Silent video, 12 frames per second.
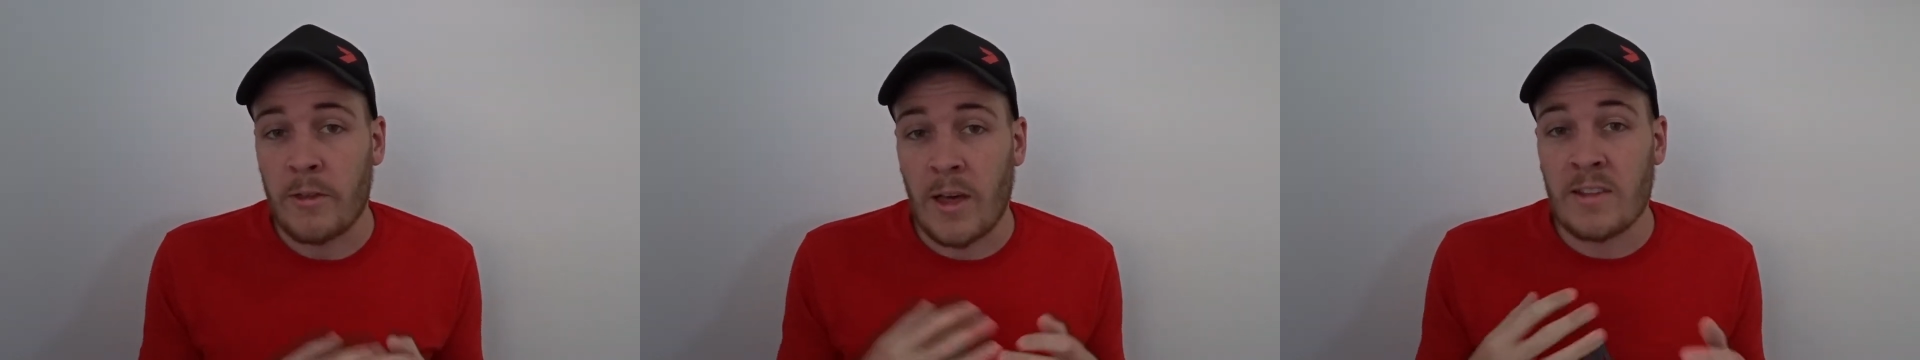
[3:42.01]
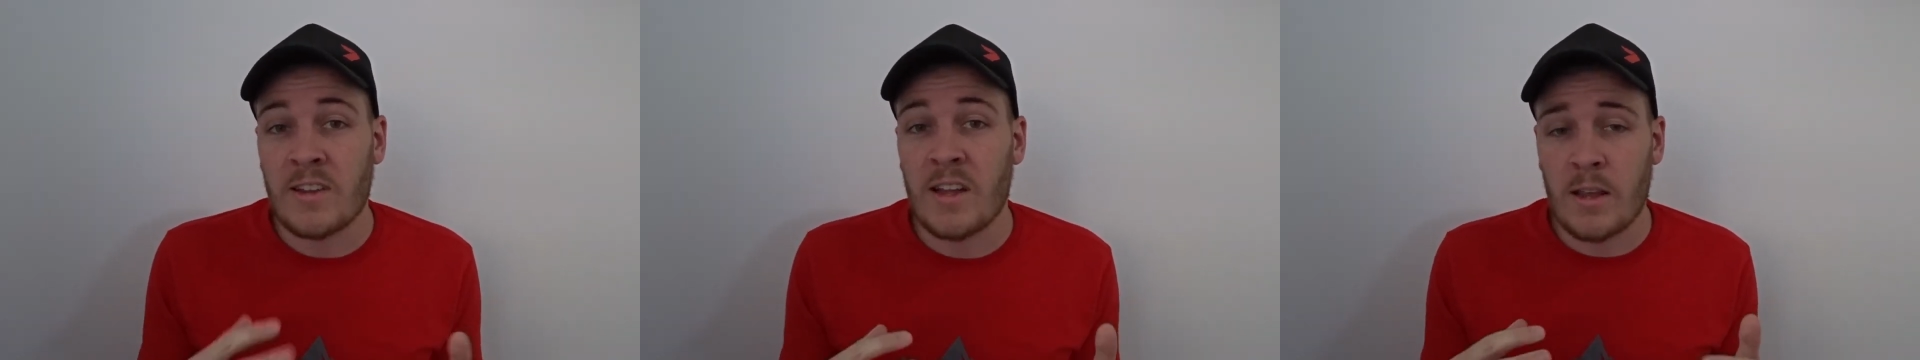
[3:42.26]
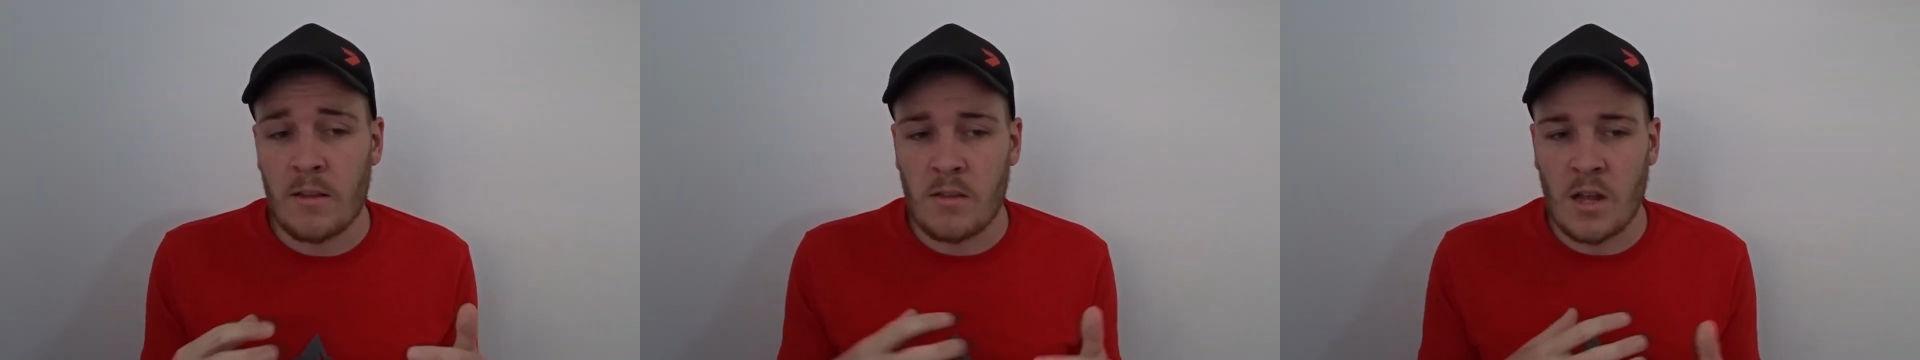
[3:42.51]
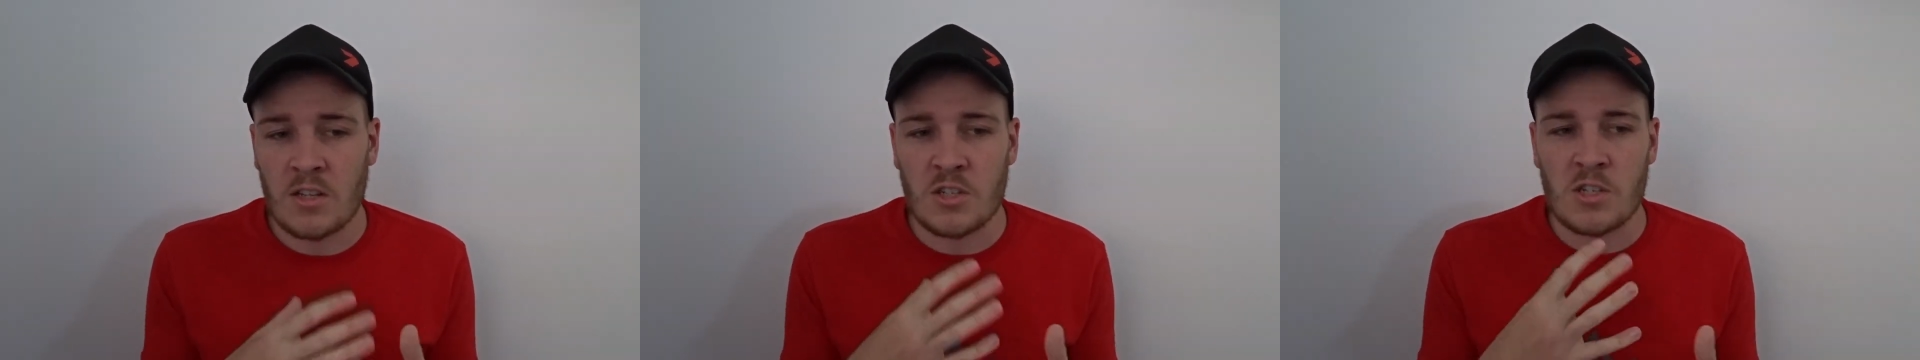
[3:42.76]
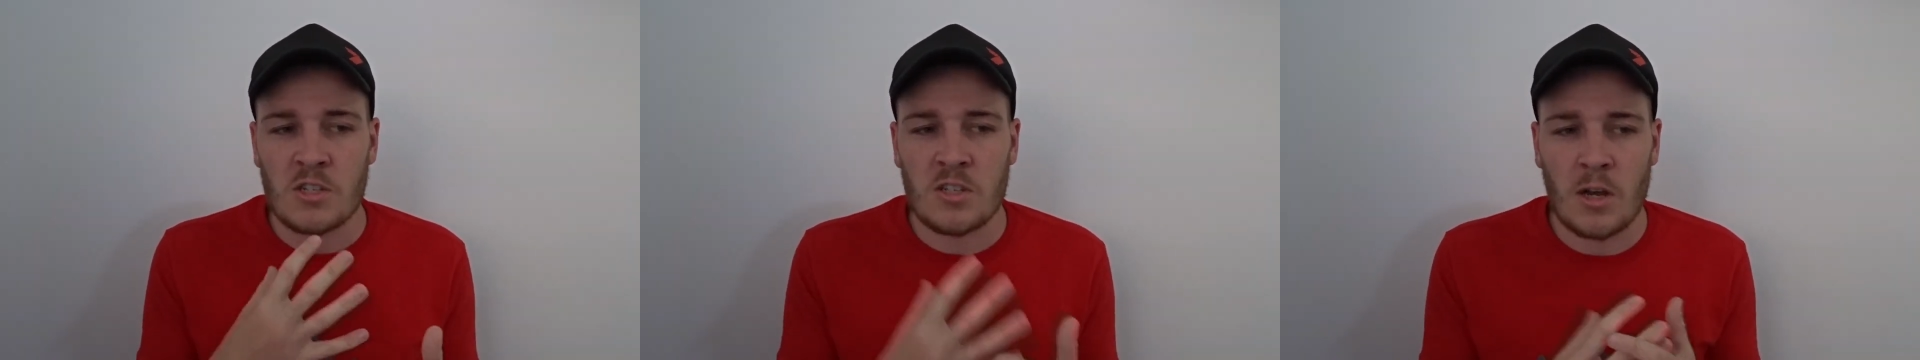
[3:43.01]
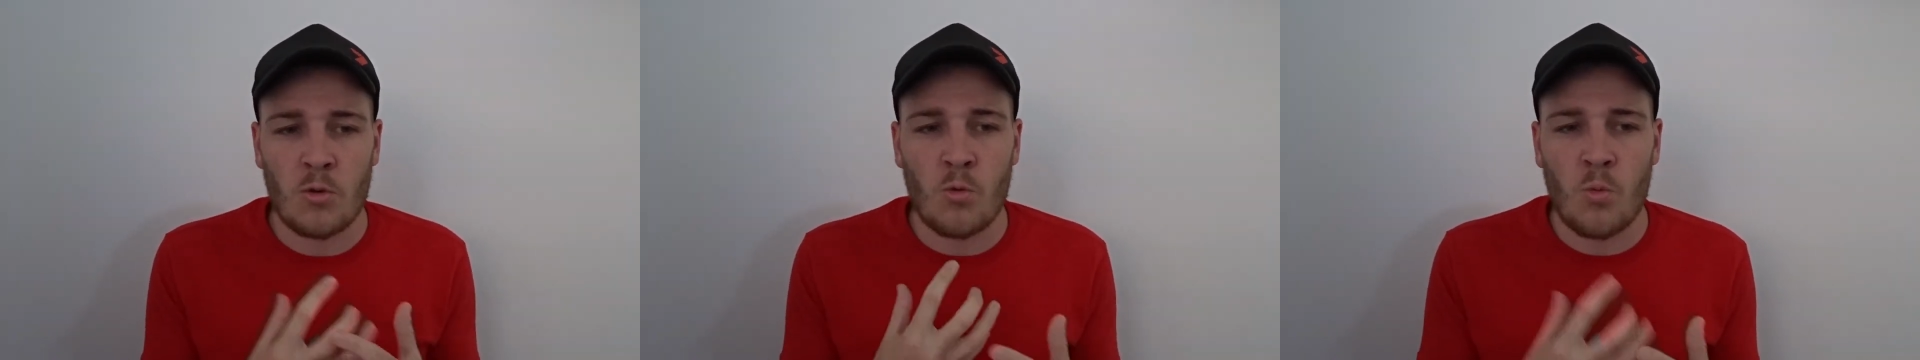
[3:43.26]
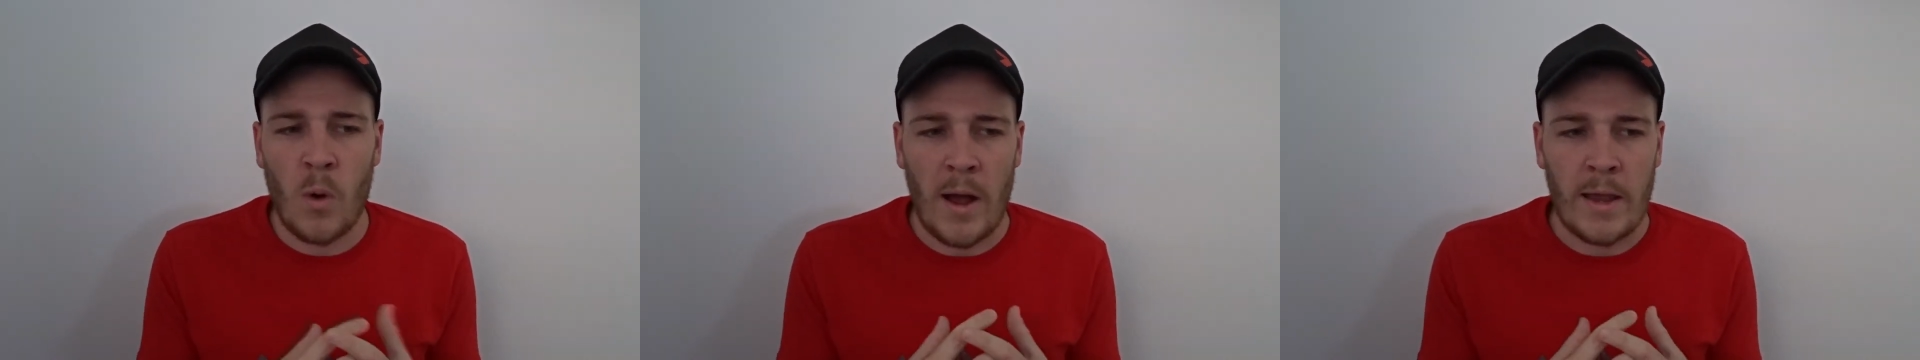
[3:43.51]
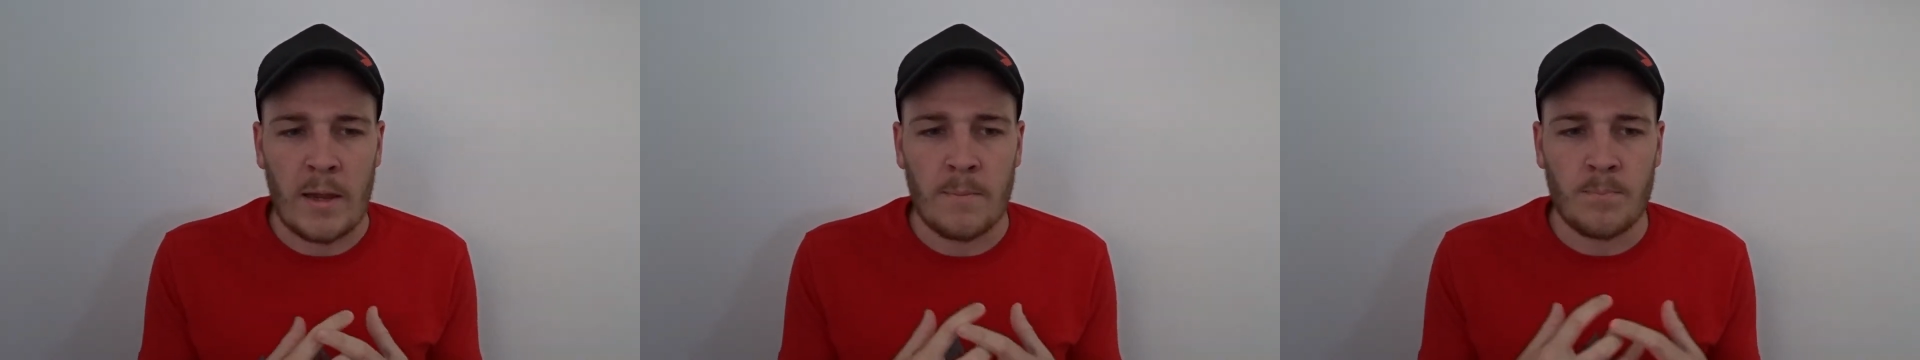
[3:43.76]
and they did it in such a subtle
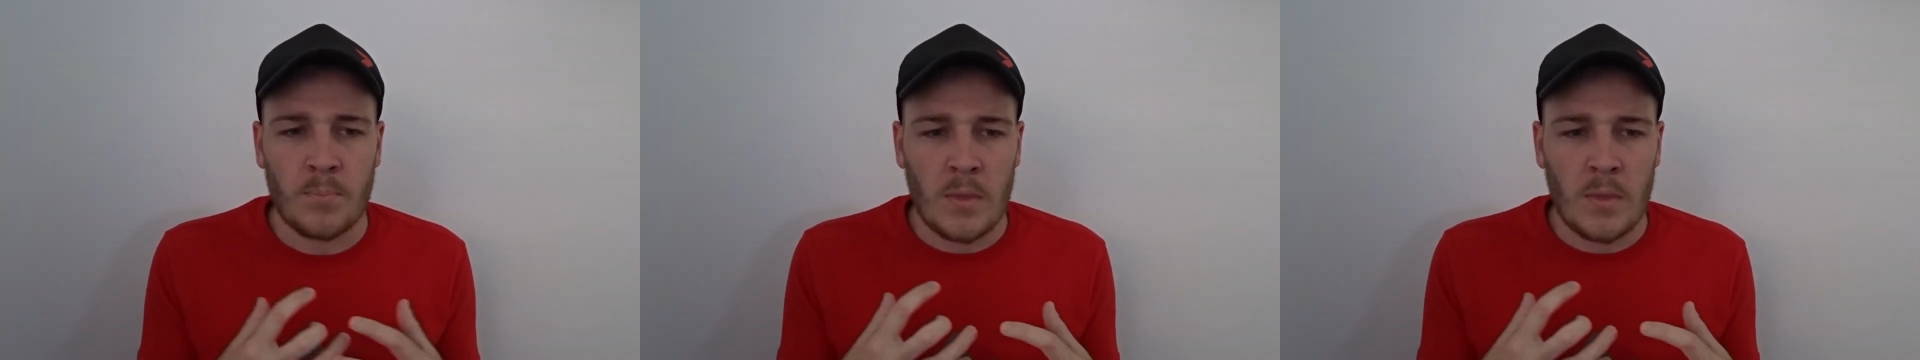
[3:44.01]
way